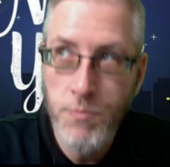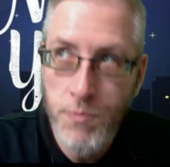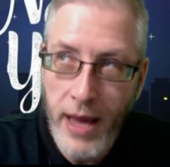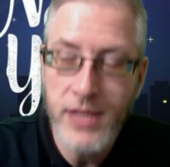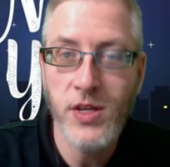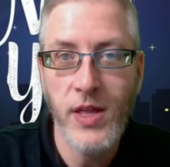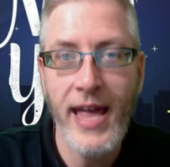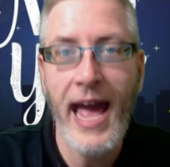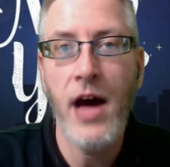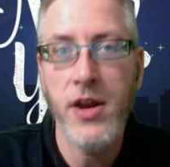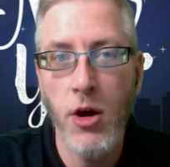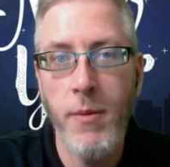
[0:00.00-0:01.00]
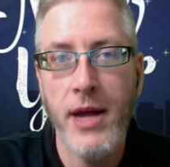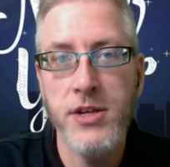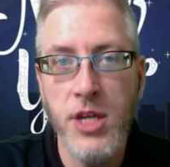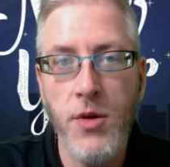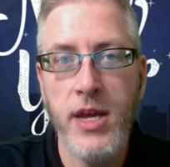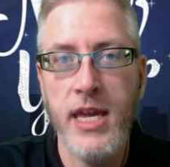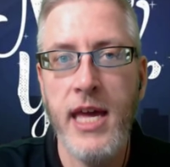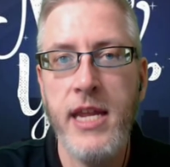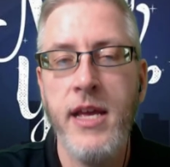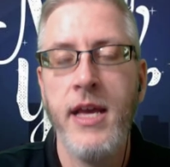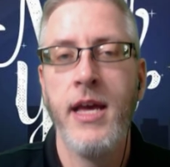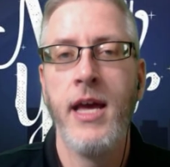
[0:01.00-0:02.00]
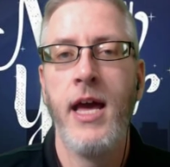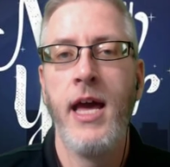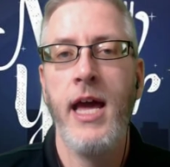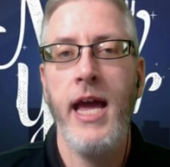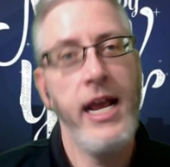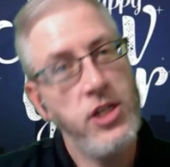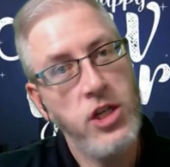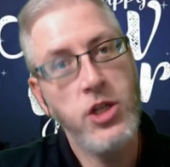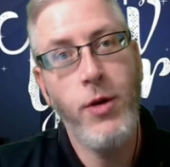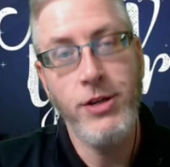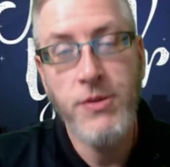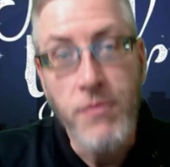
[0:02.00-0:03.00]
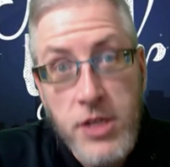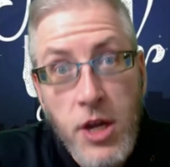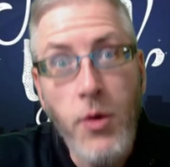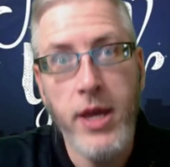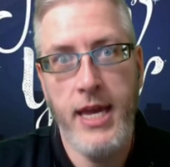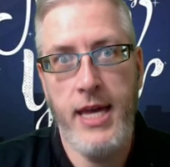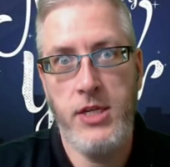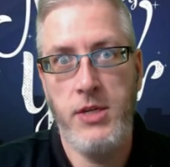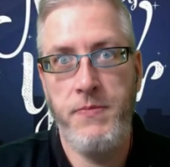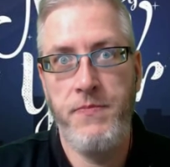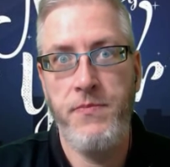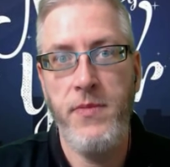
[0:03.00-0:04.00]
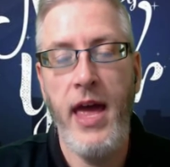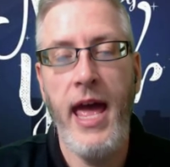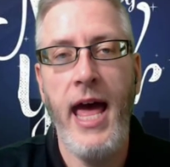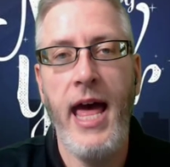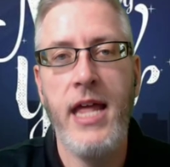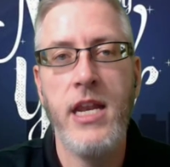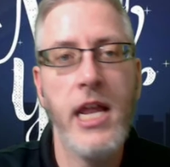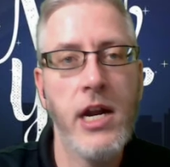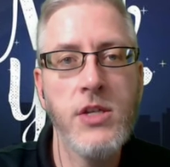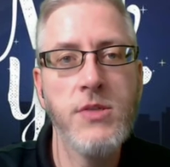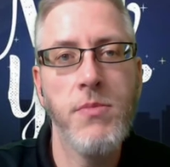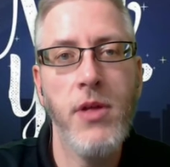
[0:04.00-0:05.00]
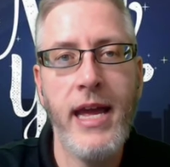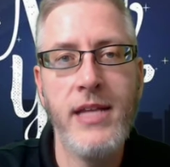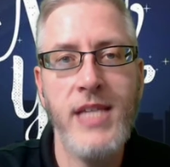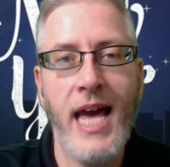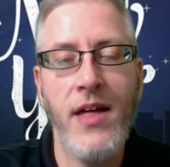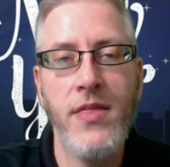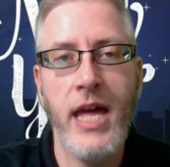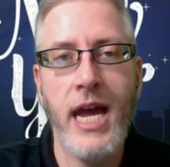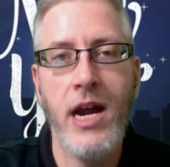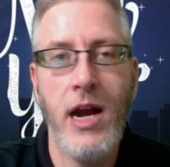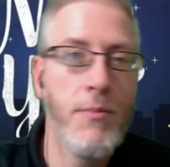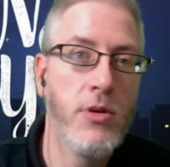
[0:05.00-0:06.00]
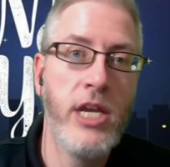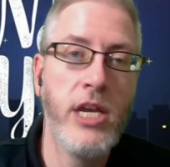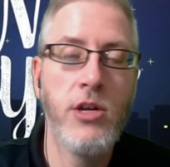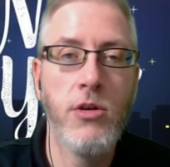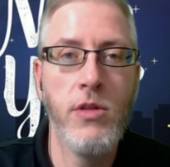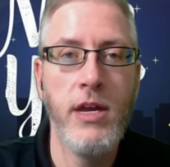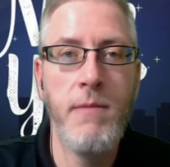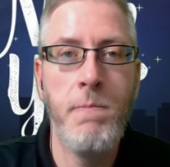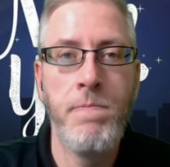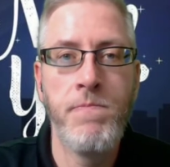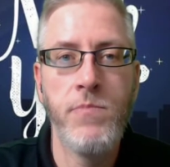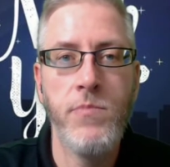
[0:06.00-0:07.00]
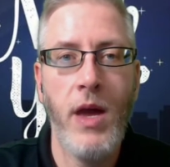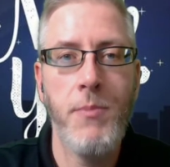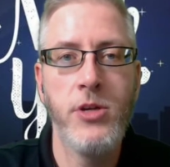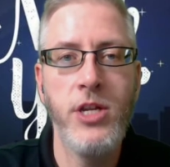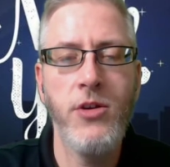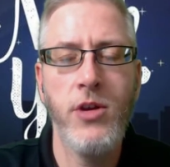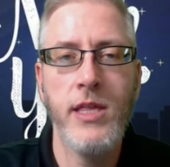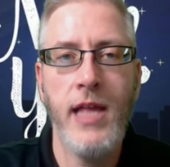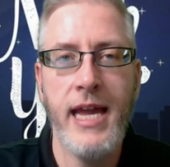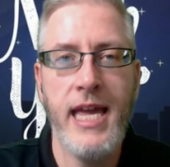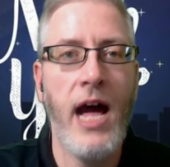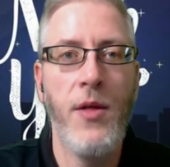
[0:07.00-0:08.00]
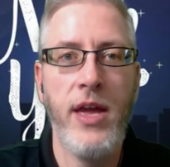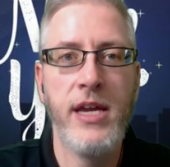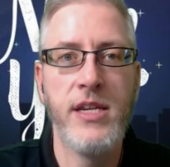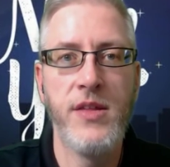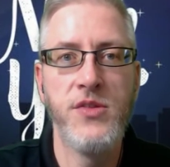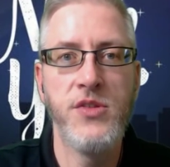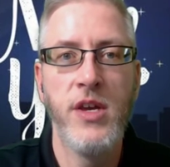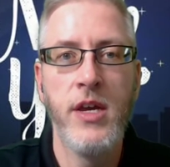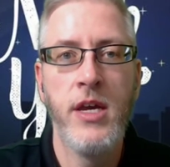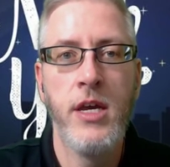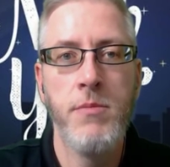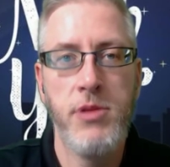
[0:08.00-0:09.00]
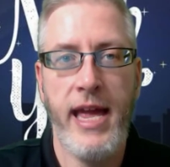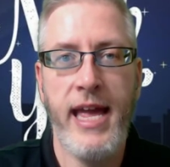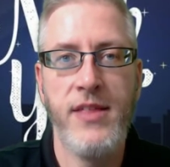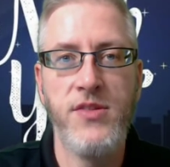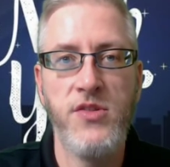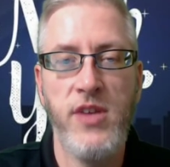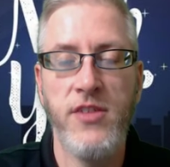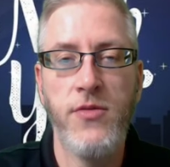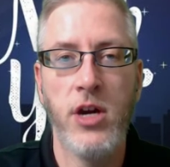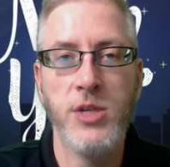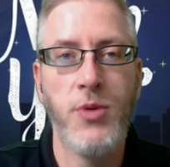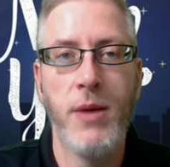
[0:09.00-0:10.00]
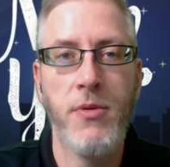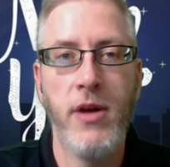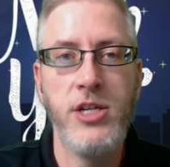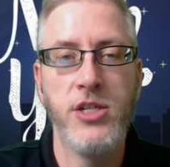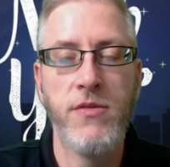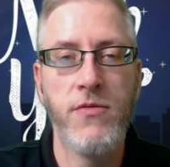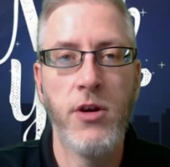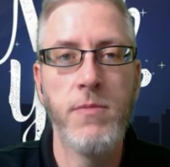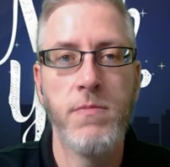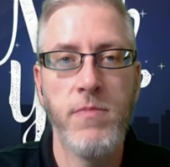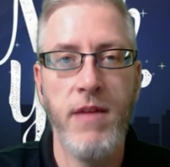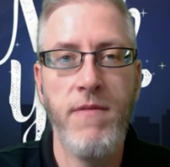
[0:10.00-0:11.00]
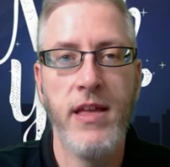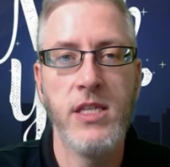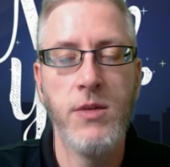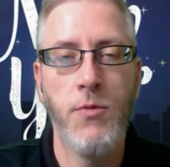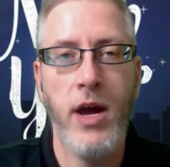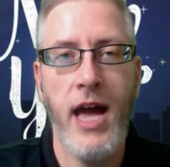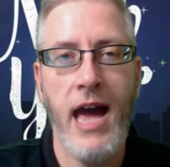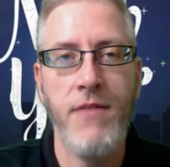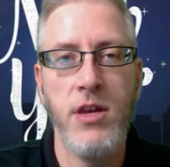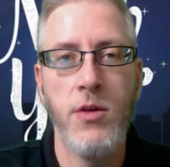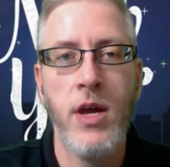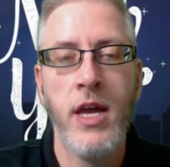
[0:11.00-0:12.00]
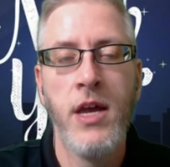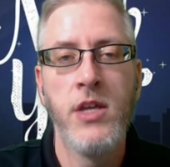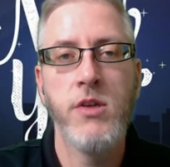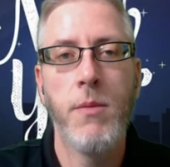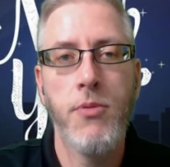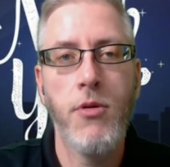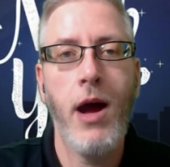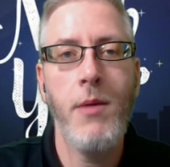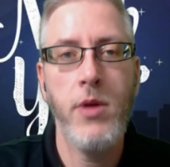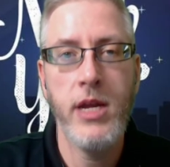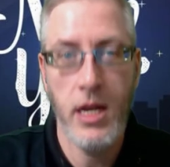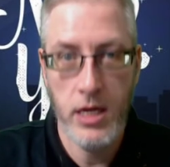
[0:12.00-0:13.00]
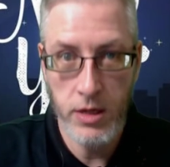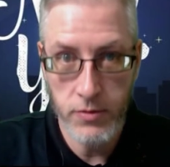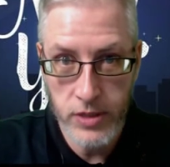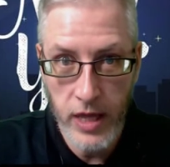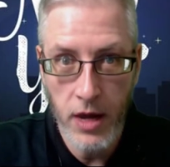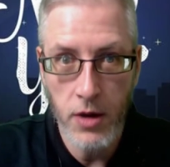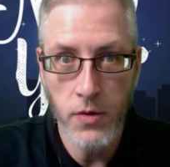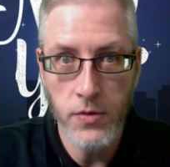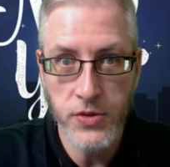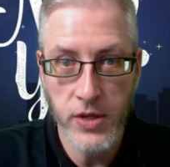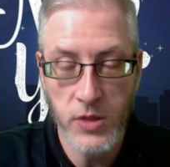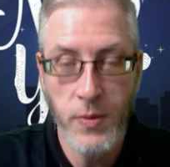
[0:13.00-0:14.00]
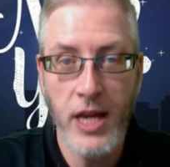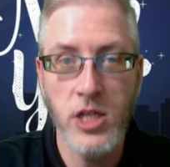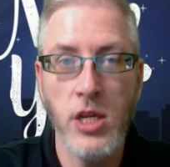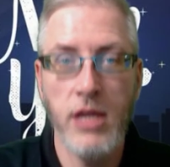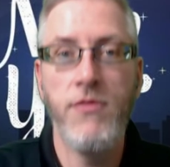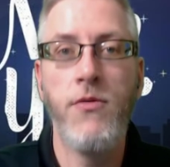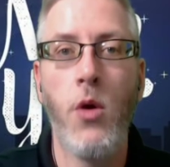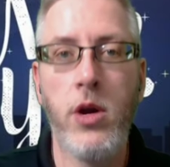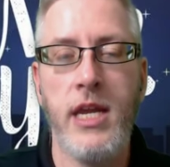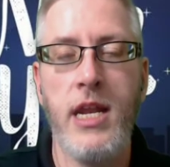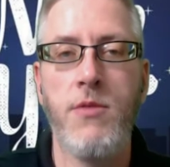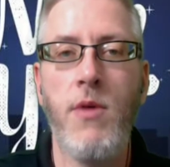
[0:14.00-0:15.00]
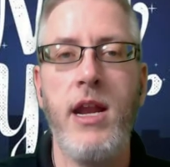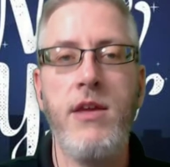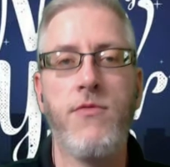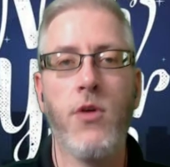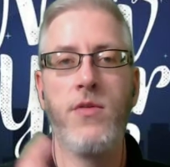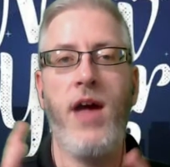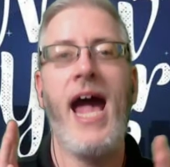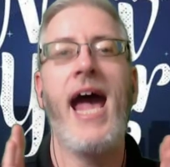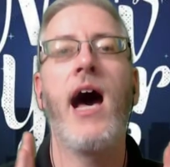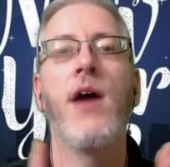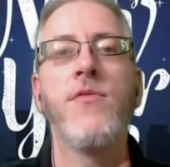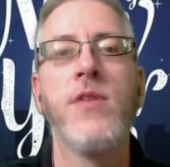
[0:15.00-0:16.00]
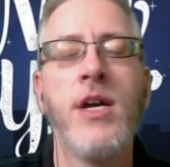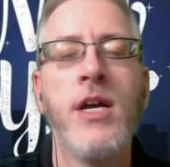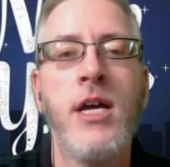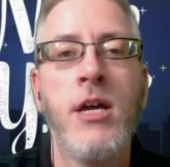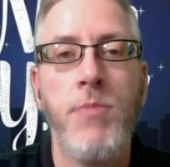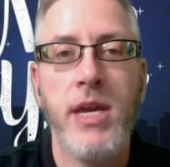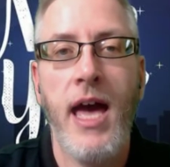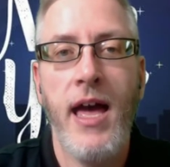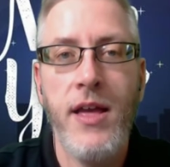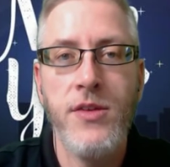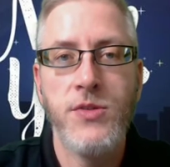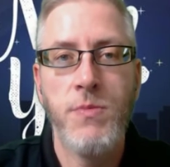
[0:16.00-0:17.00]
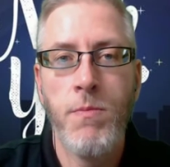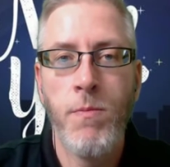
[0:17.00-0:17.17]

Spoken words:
basically how to go about doing it. It's just a question of doing it. And there are some plans out there. I particularly like Hal Higdon's plans as far as preparation for events and what have you. So I'm probably going to use those, especially for getting ready for the half, because